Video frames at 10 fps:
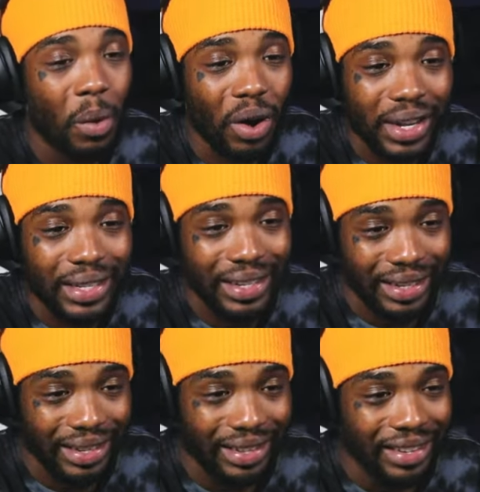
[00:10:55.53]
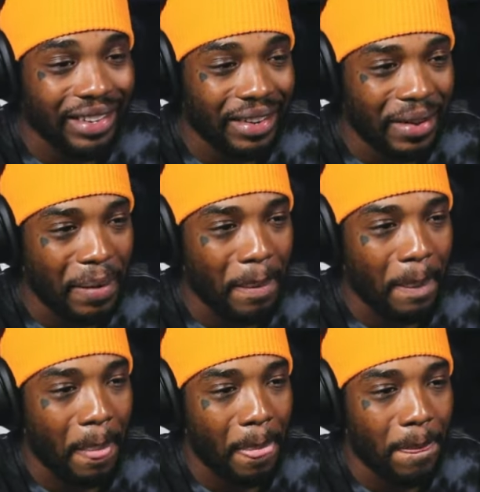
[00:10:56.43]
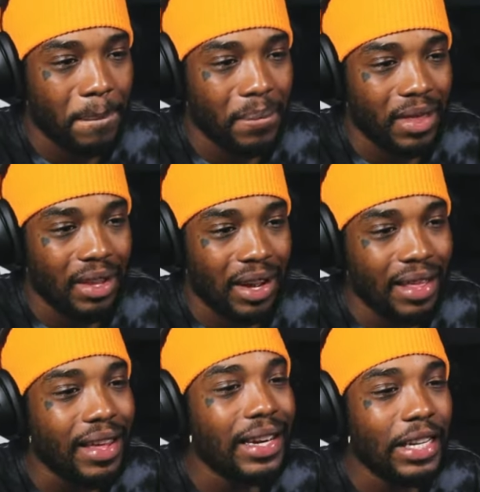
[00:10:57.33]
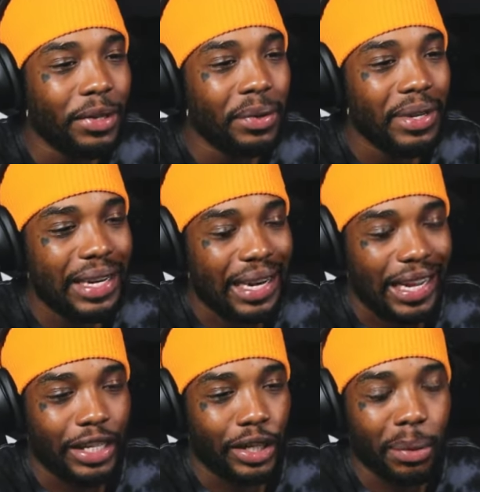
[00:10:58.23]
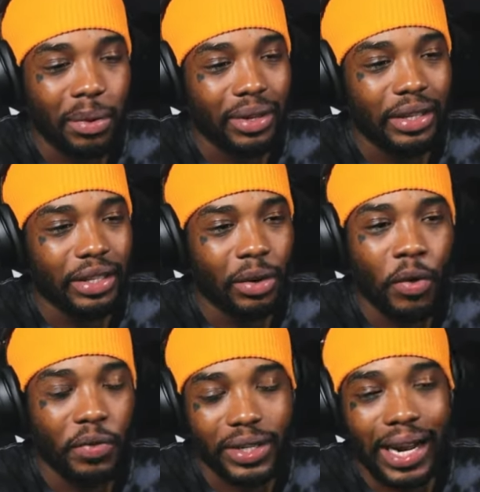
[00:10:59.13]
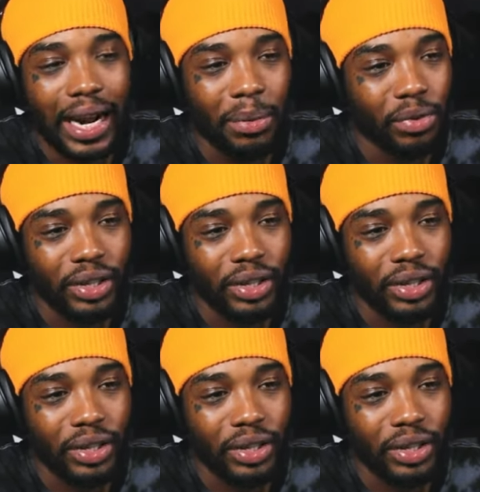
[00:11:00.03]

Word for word: what? Avenger. I thought this was like Kobe double overtime or